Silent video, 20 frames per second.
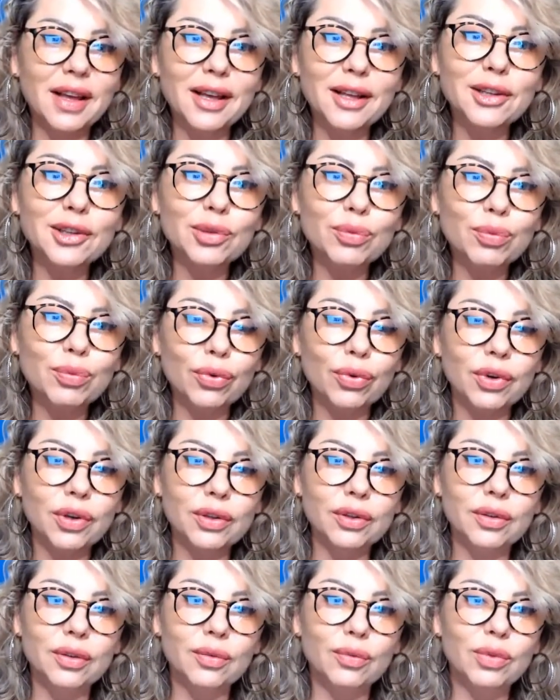end
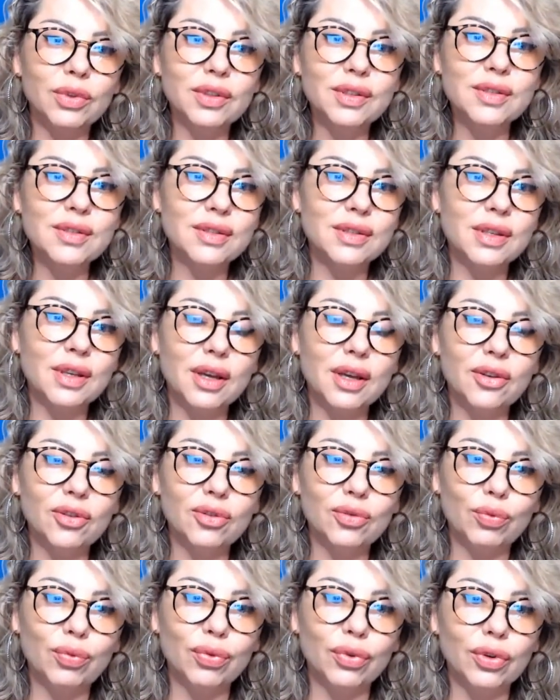point. What is the
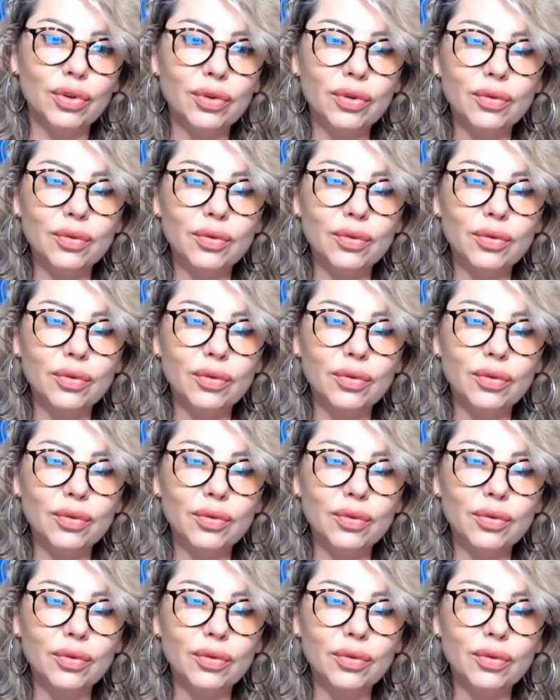end point?